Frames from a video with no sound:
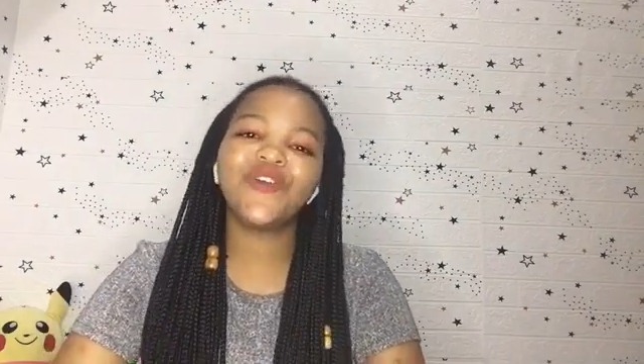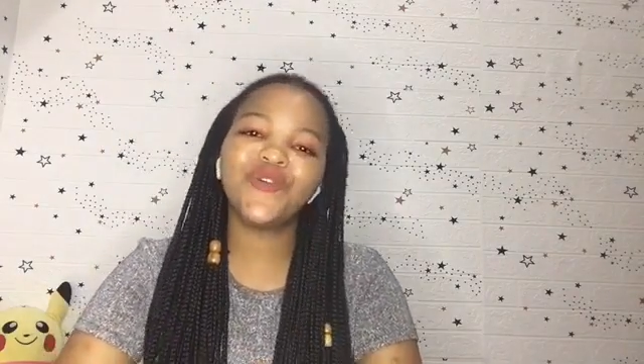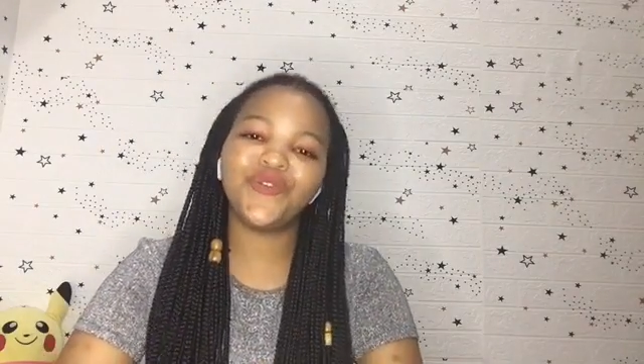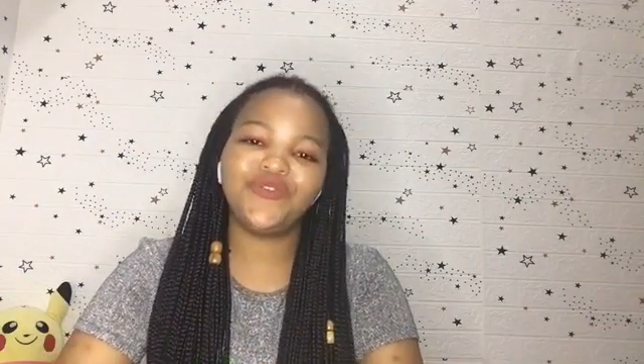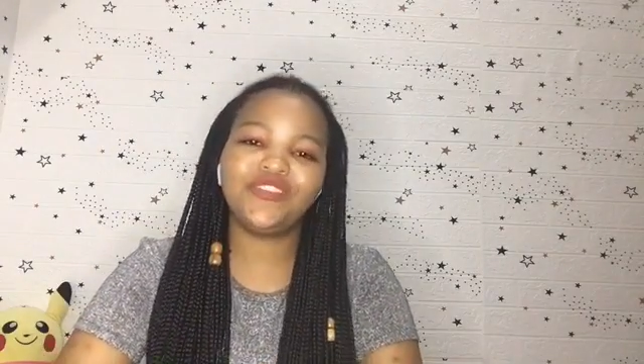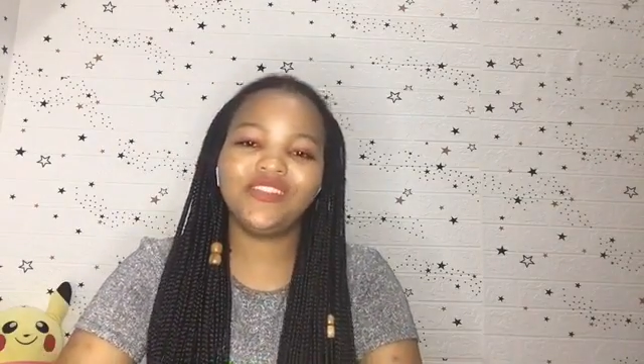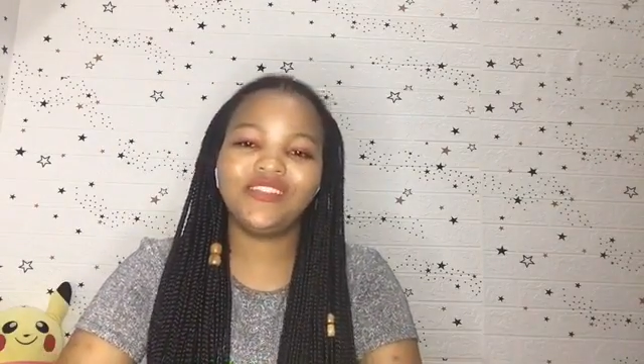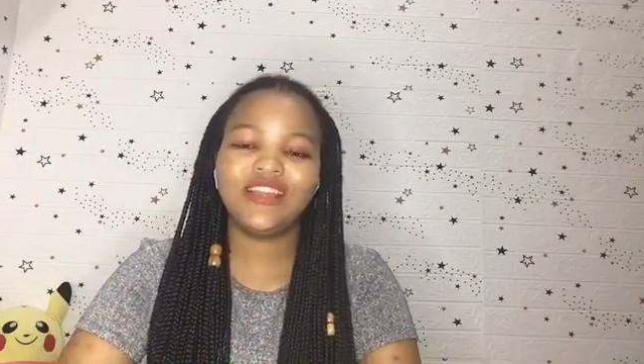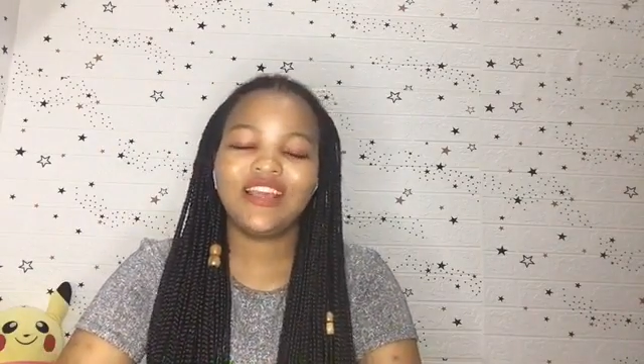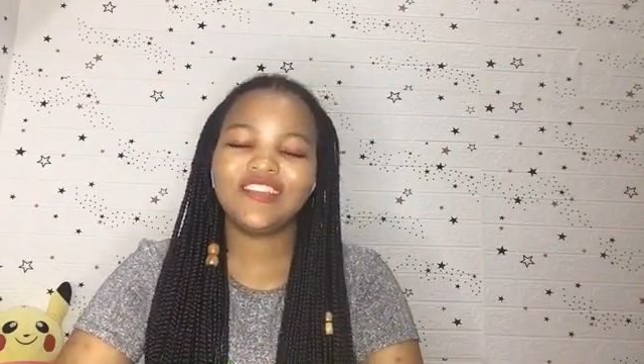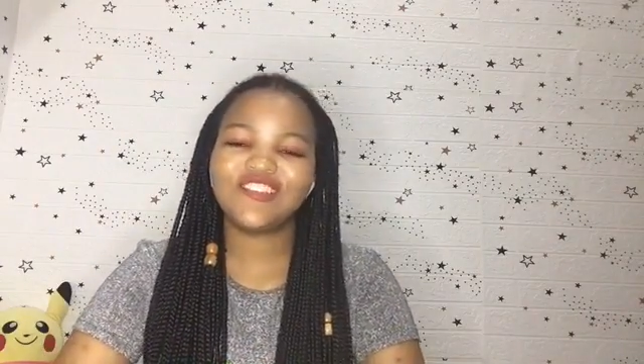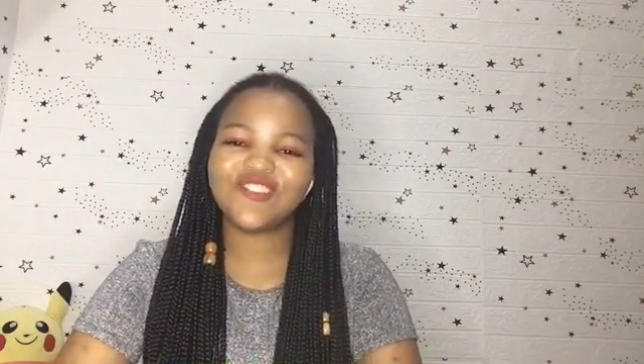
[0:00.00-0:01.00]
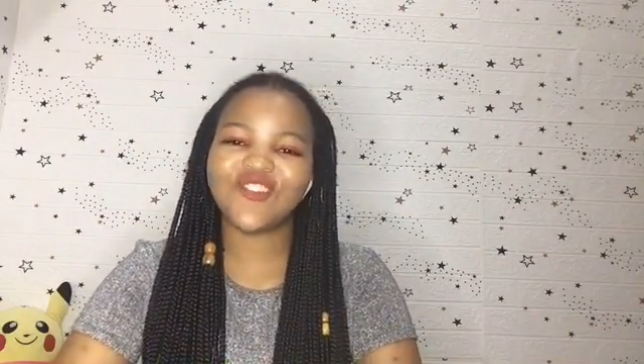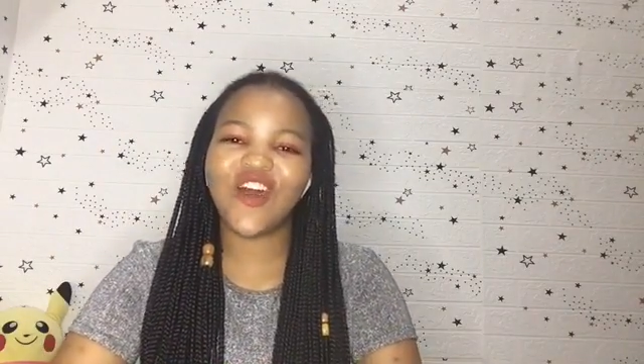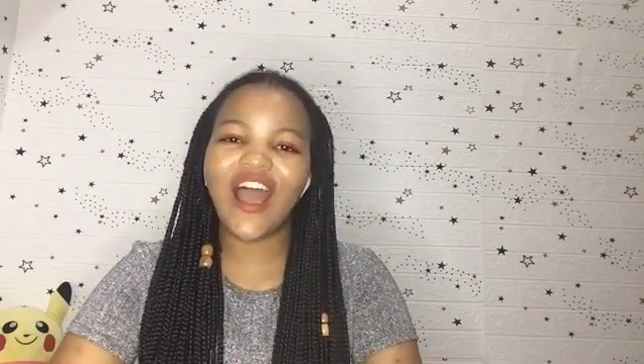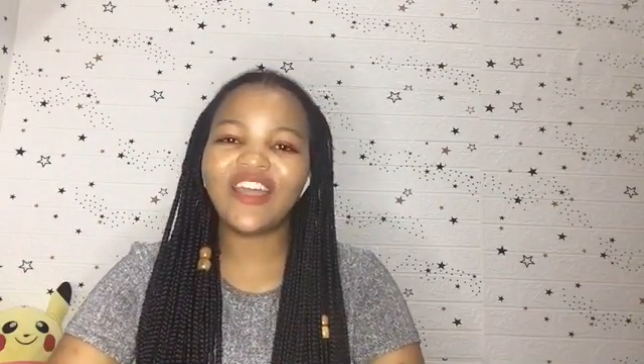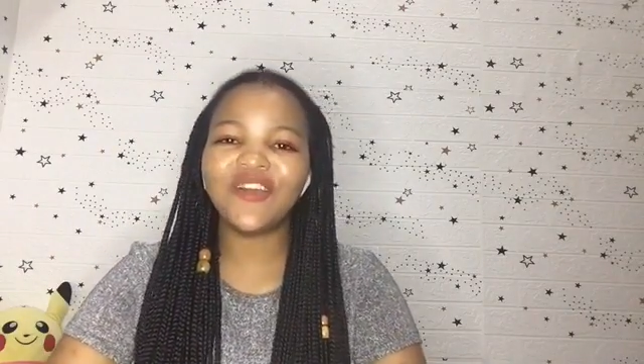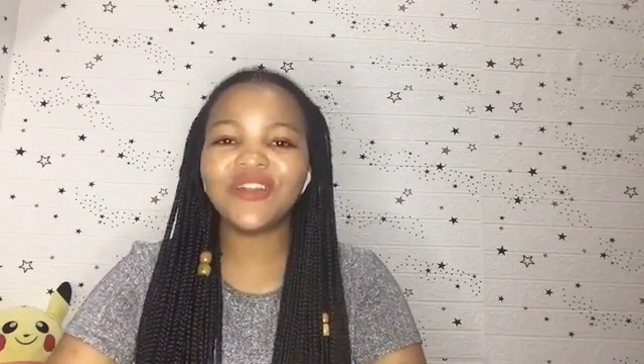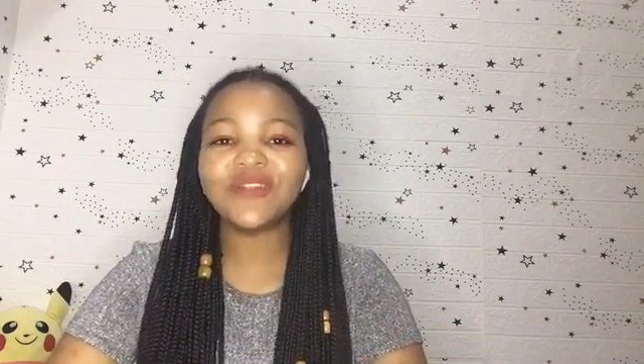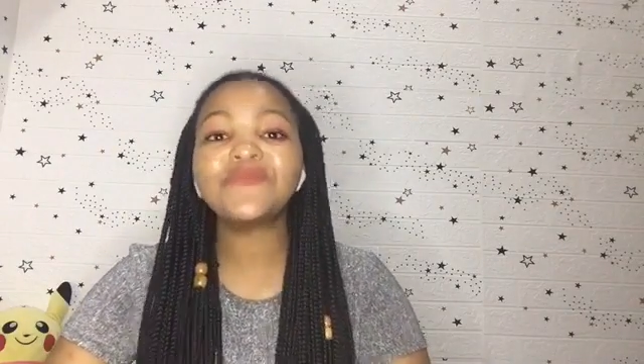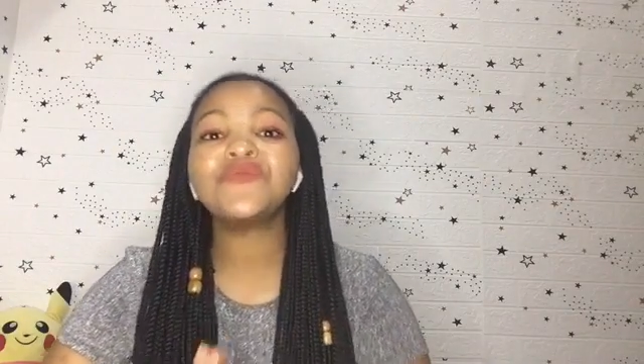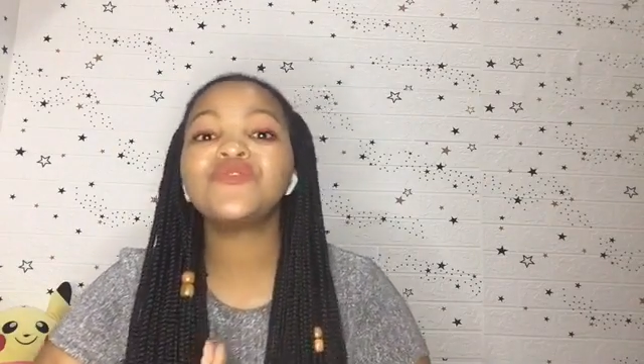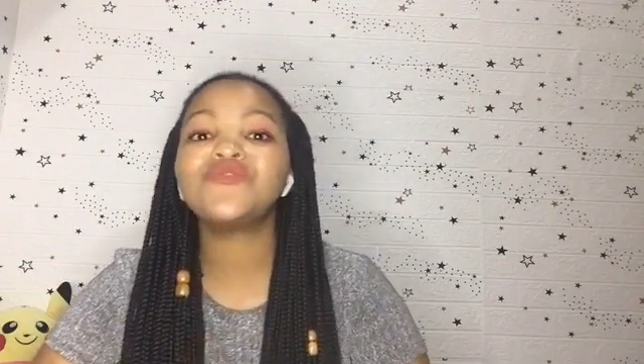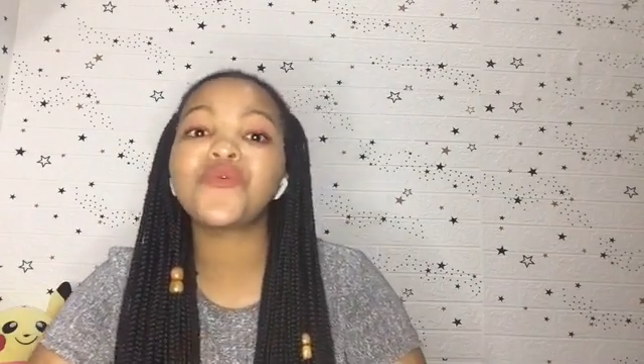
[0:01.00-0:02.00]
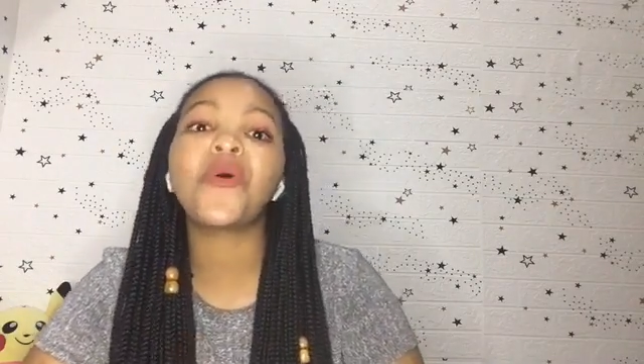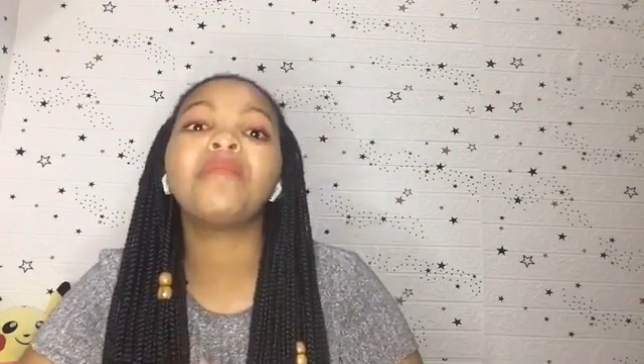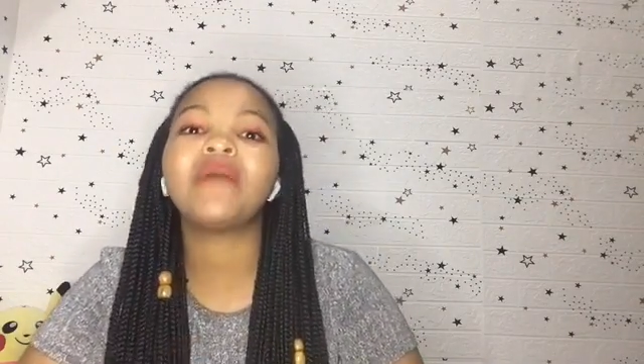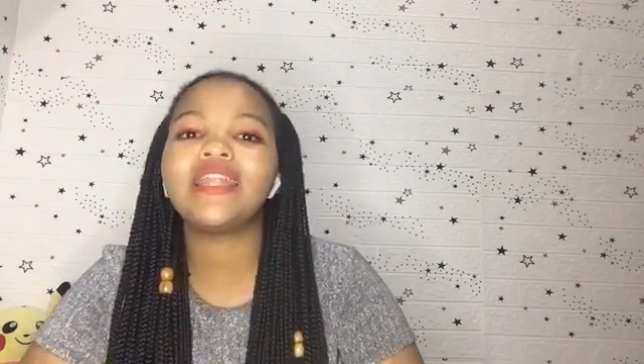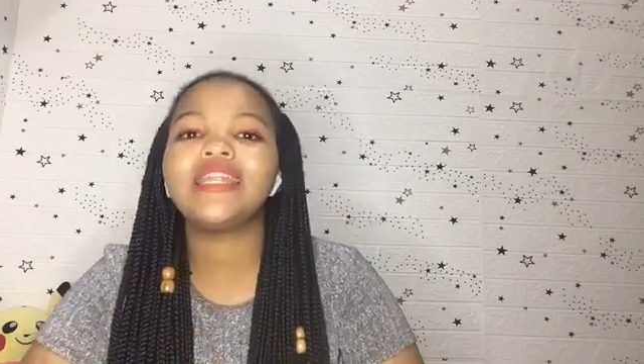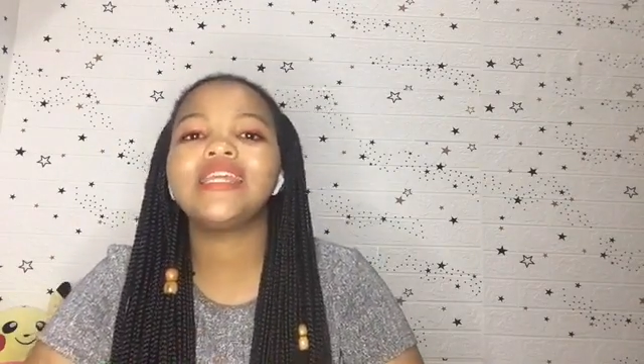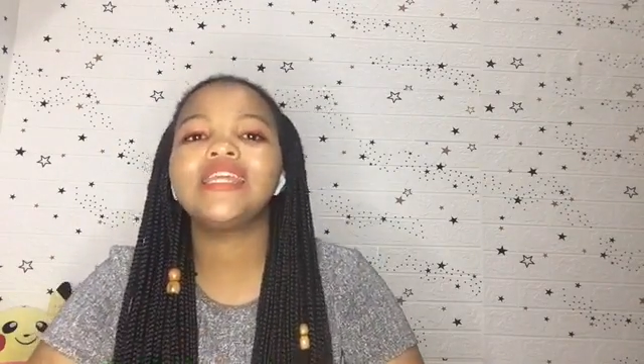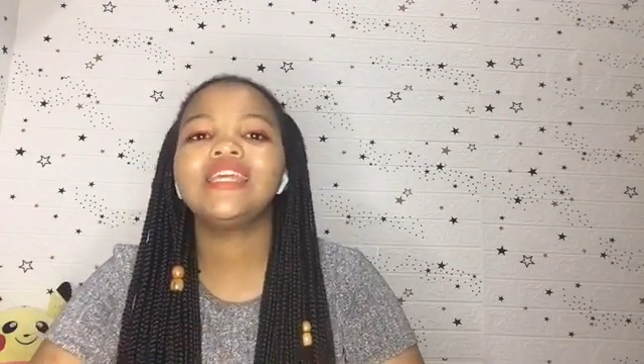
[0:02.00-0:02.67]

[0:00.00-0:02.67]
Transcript: use. So I couldn't withdraw money